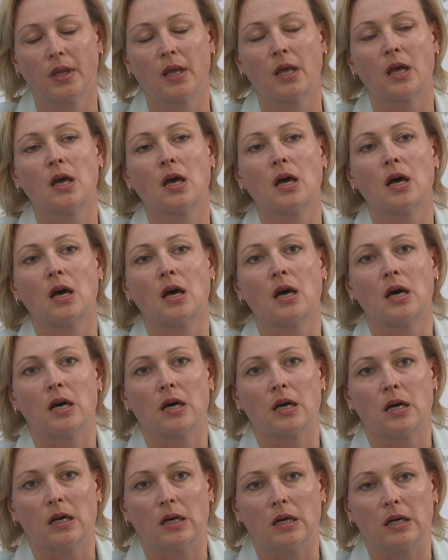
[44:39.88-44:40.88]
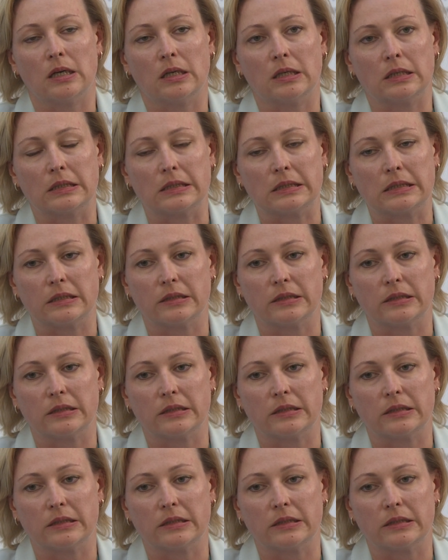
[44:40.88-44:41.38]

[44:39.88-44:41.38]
will be influenced.